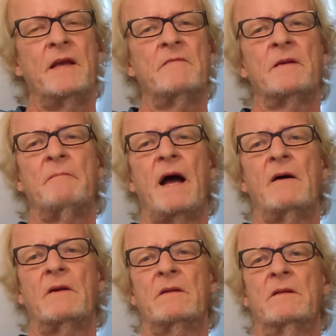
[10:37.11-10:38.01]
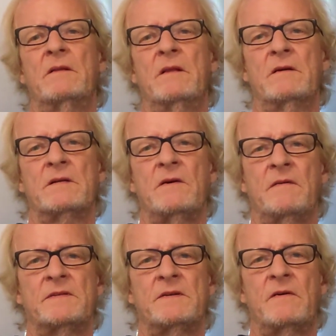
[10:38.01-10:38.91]
even mounted the
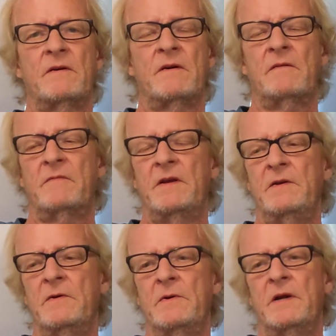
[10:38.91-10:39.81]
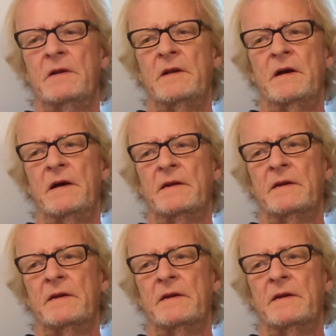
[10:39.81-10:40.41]
SoftStart RV unit yet.